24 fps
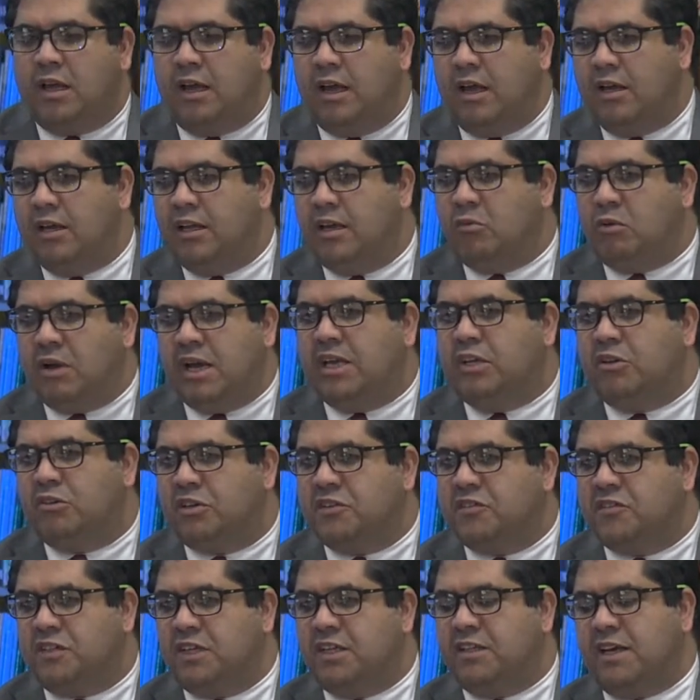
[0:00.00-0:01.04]
in a way, you
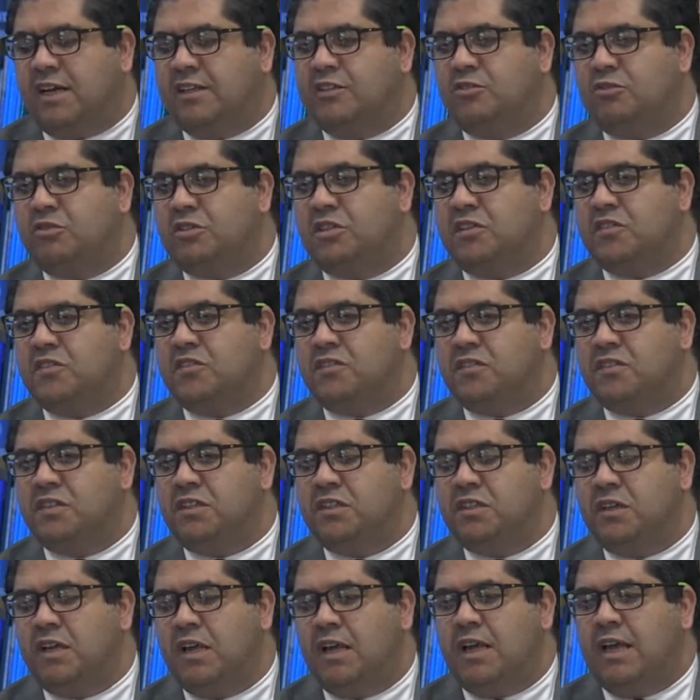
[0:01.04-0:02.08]
can say that you can
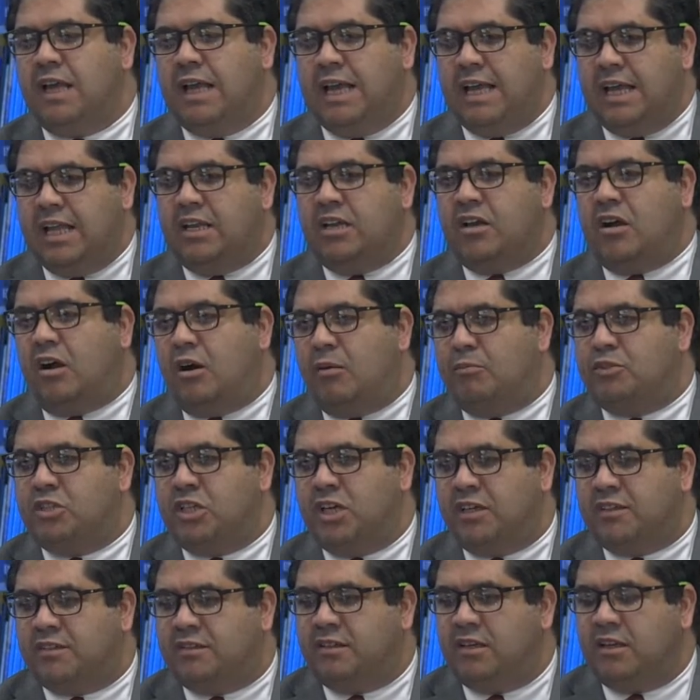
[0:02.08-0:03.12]
see any
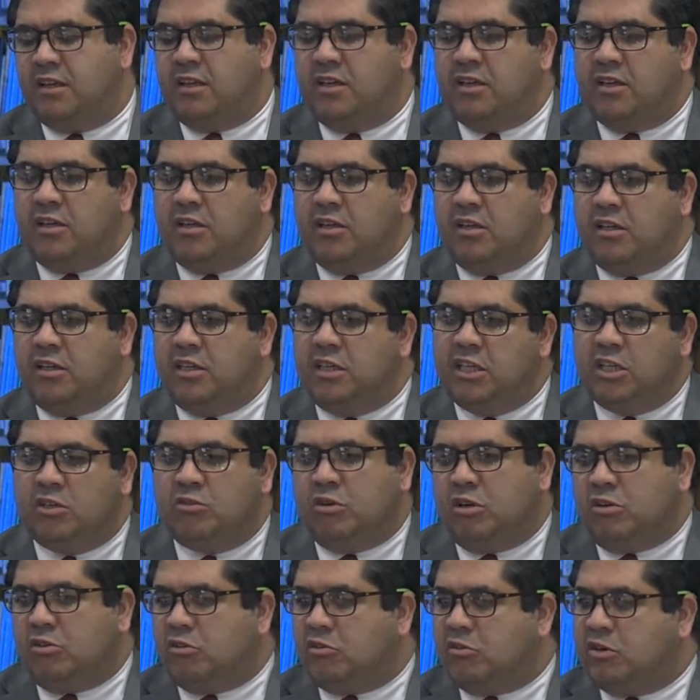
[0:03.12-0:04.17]
object
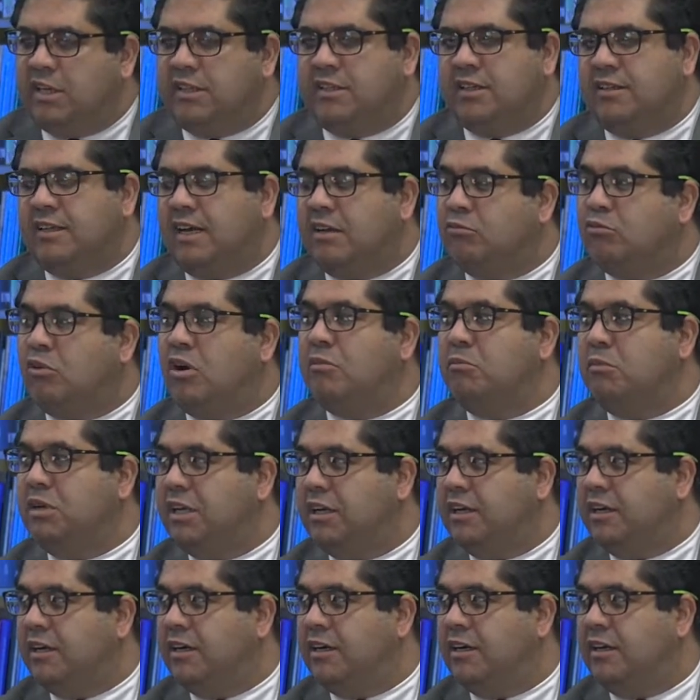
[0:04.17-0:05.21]
equal or greater than 1
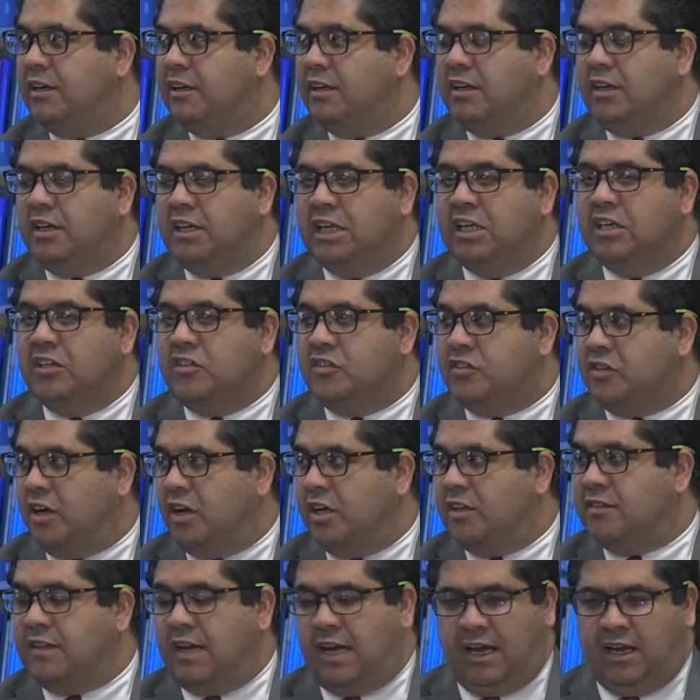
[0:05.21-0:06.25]
meter in
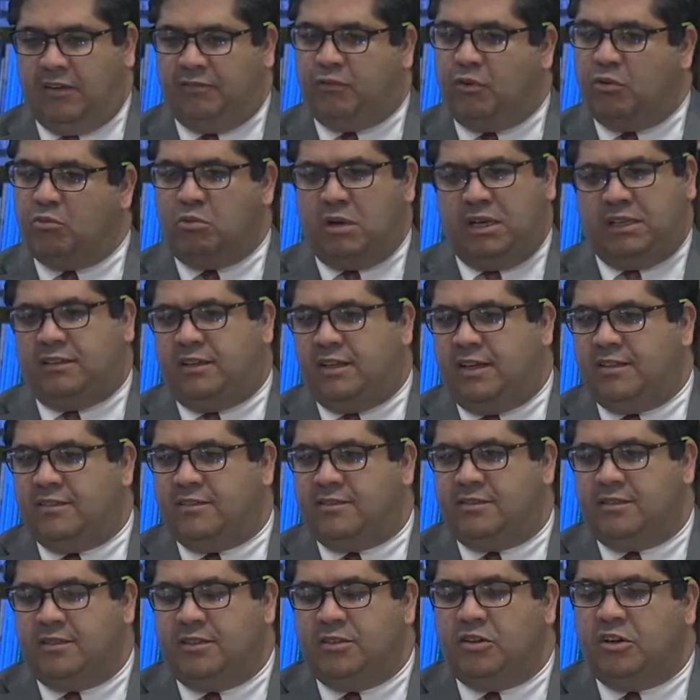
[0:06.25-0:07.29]
size. And for
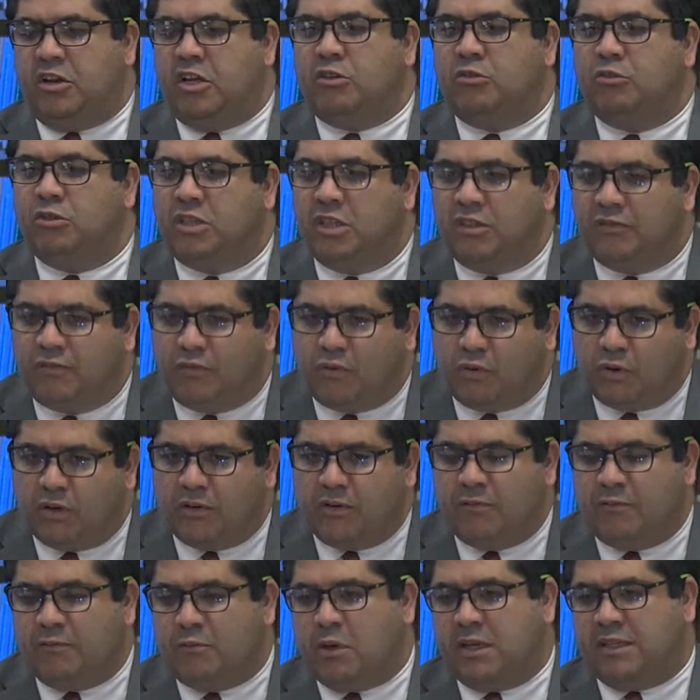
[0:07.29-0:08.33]
wetlands, you're not looking for
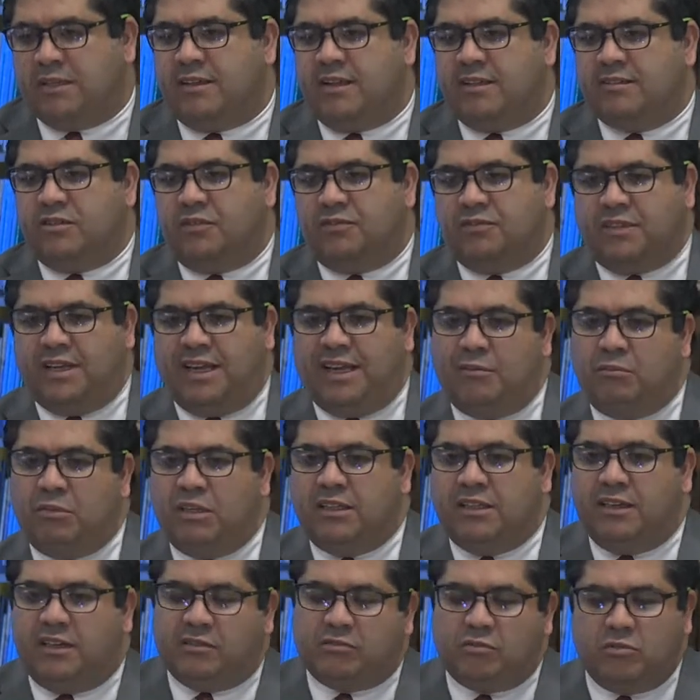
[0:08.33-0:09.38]
wetlands of 10
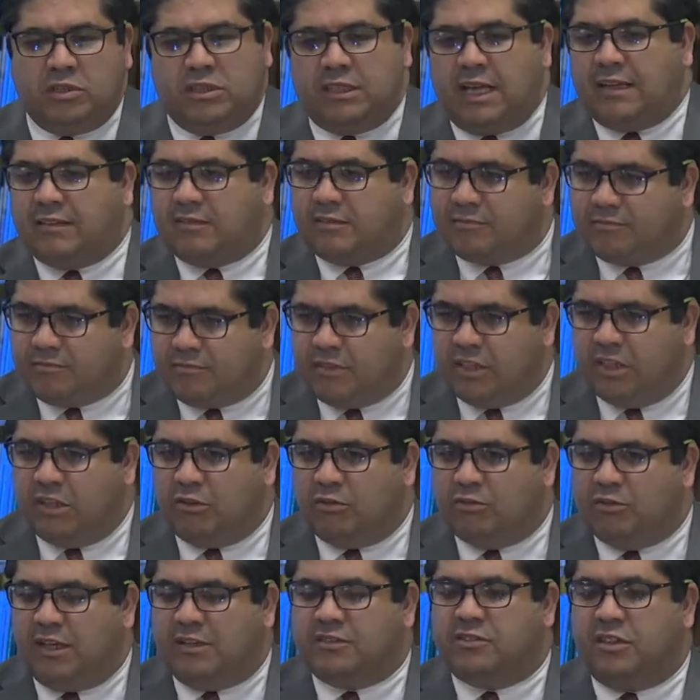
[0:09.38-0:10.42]
meters. That's
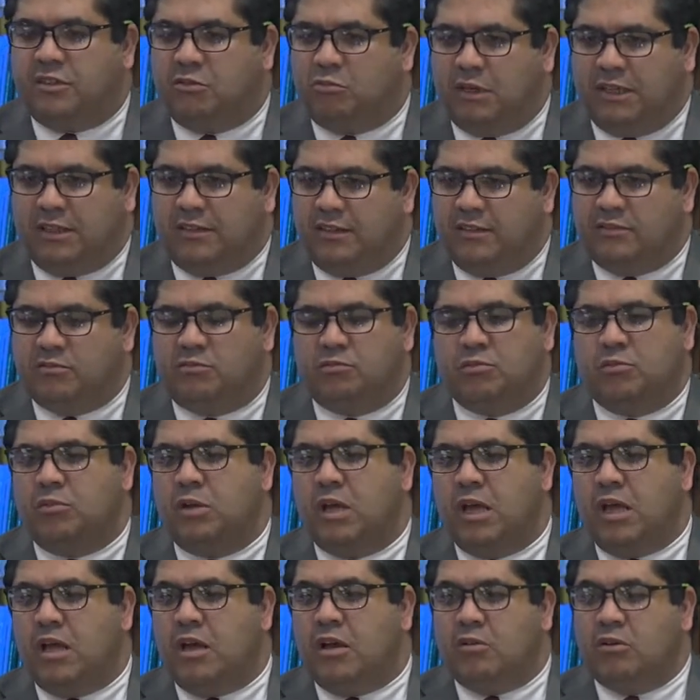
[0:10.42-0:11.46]
not wetland.
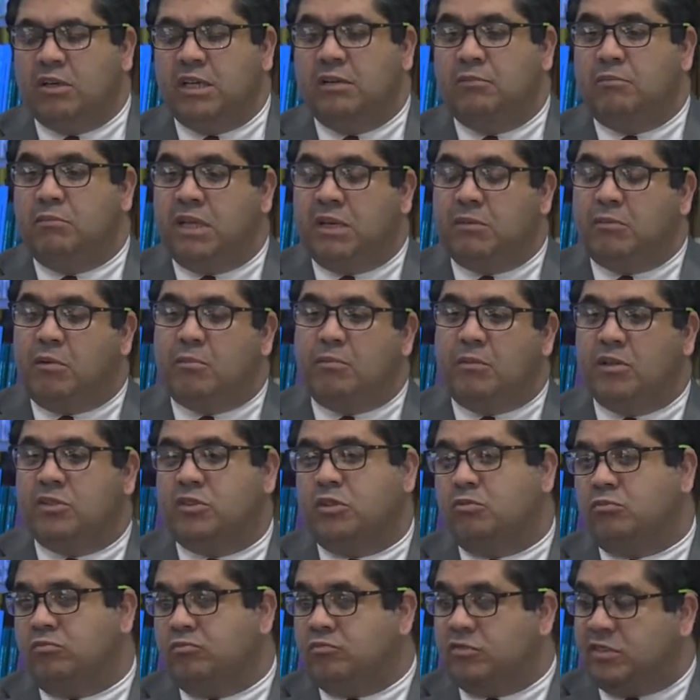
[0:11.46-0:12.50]
In minimum,
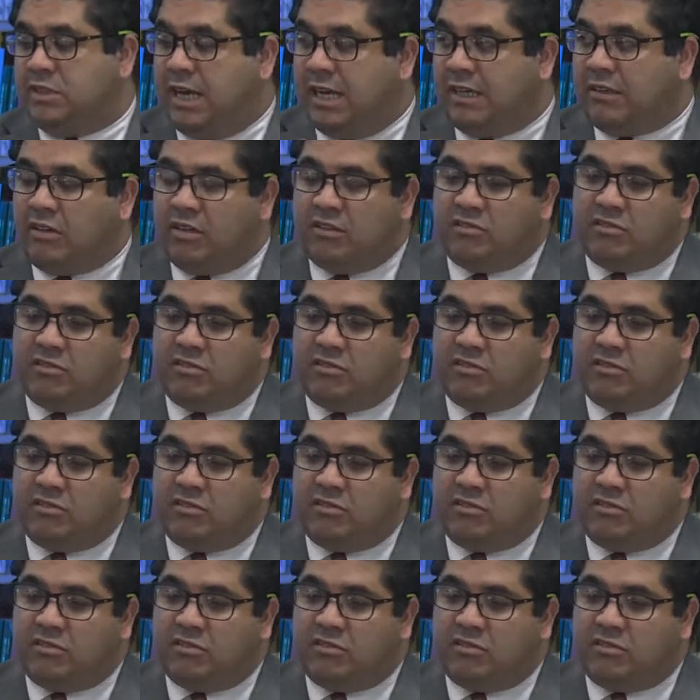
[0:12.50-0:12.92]
so satellite